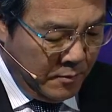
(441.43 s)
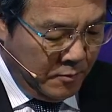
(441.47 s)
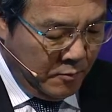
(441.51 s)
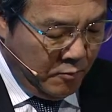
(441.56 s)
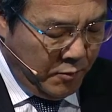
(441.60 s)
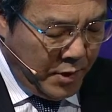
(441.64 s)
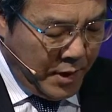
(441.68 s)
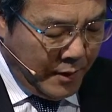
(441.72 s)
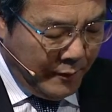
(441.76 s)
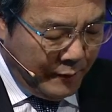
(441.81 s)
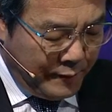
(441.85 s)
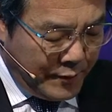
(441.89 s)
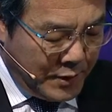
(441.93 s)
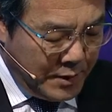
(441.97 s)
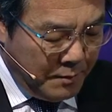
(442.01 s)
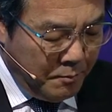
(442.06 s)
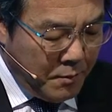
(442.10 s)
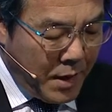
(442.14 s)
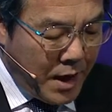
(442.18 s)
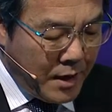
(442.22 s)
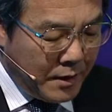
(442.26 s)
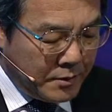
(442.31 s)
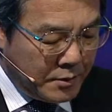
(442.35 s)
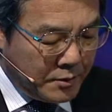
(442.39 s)
We have
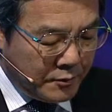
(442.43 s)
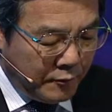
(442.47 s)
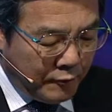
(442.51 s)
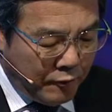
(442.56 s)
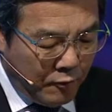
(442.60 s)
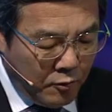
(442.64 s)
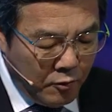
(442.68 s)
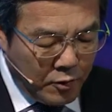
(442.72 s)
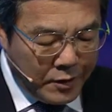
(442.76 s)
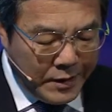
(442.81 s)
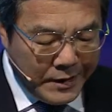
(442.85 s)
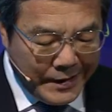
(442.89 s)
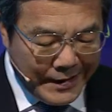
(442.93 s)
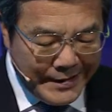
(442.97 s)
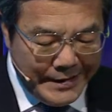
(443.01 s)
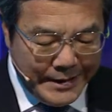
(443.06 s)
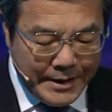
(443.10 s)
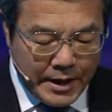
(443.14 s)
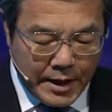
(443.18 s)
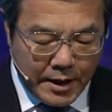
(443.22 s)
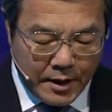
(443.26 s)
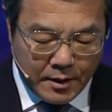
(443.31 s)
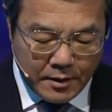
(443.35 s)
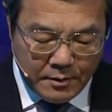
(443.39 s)
demand for clean
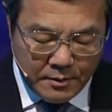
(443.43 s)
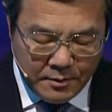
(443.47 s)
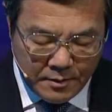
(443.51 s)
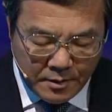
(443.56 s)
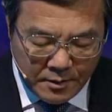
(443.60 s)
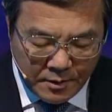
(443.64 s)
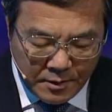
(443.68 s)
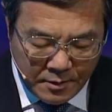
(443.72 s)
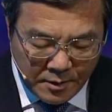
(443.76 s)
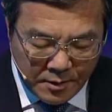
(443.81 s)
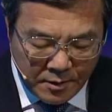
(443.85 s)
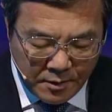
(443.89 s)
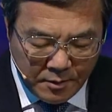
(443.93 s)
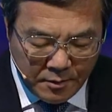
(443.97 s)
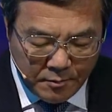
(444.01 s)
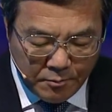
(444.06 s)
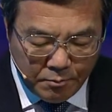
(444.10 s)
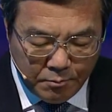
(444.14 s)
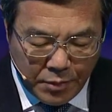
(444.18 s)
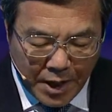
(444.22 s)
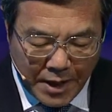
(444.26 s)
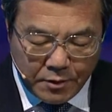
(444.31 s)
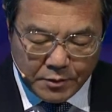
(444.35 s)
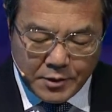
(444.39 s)
air,
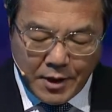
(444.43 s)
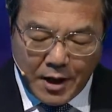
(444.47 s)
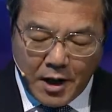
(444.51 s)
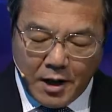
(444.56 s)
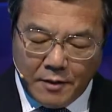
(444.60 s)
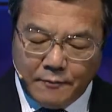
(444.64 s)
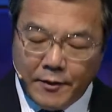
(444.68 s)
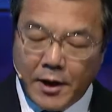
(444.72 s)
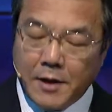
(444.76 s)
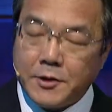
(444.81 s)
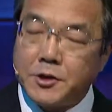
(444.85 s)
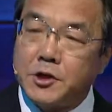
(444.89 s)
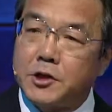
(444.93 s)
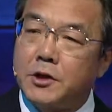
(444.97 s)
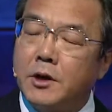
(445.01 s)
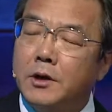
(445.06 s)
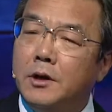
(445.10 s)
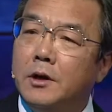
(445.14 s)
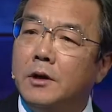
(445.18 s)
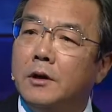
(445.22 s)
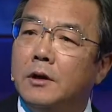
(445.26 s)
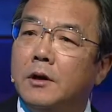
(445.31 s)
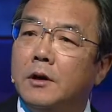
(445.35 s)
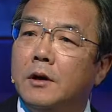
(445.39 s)

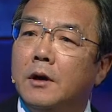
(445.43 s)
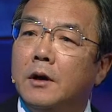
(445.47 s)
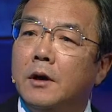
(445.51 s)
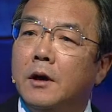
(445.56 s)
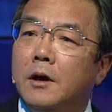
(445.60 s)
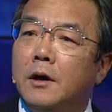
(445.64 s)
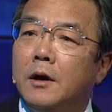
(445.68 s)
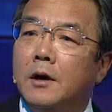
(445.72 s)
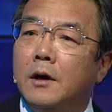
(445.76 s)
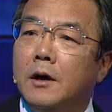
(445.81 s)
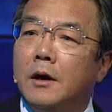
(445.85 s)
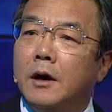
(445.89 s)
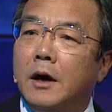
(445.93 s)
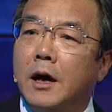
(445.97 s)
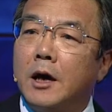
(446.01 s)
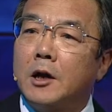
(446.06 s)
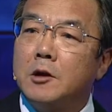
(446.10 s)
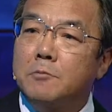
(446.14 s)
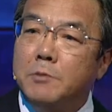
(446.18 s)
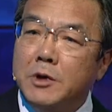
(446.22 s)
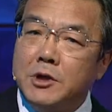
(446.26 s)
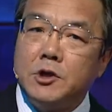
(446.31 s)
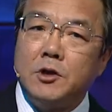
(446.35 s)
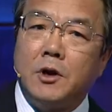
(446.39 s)
biodiversity,
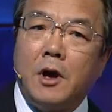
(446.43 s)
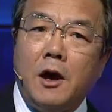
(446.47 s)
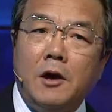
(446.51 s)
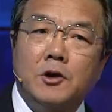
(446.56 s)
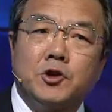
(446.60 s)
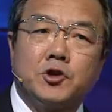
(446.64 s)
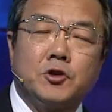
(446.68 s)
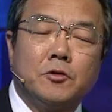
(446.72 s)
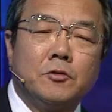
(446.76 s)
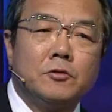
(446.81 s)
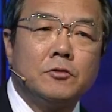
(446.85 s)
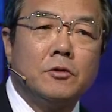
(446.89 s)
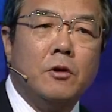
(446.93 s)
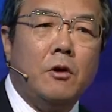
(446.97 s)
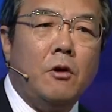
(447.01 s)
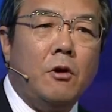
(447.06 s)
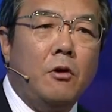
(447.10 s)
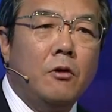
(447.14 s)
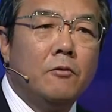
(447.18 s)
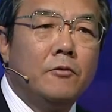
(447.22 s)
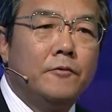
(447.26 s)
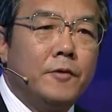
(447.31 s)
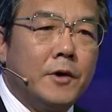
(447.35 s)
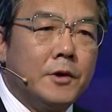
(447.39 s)
and mitigation
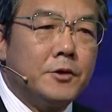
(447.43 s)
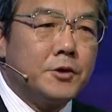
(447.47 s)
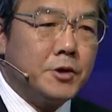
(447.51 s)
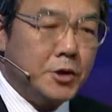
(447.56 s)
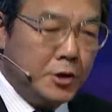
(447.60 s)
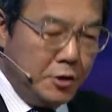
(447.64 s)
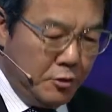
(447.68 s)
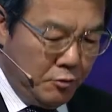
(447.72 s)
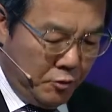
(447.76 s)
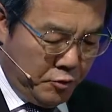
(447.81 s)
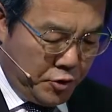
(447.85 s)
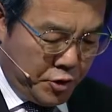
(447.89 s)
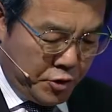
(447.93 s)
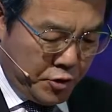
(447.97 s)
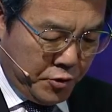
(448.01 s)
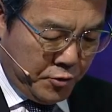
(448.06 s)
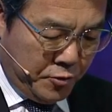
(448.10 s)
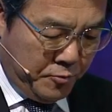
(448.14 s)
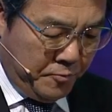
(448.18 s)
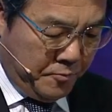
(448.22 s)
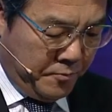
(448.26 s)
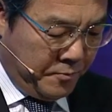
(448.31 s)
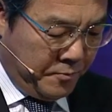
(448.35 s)
of CO2.